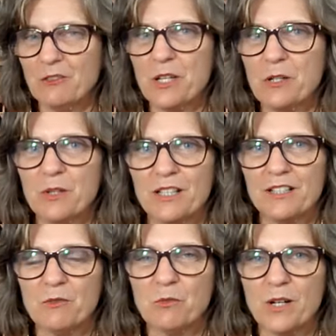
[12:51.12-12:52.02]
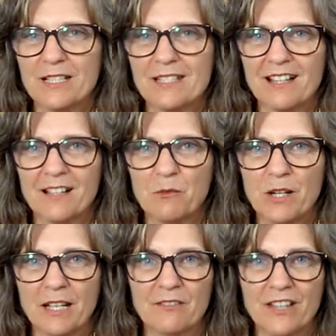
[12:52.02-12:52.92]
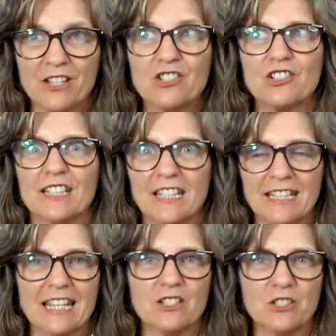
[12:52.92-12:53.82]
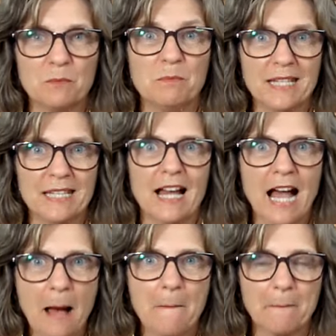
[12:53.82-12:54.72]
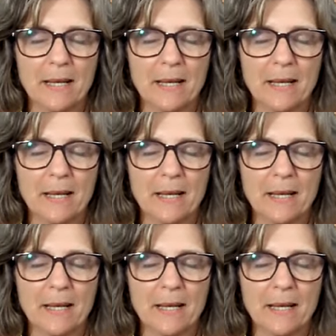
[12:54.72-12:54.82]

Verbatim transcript: we would eventually get to meet up.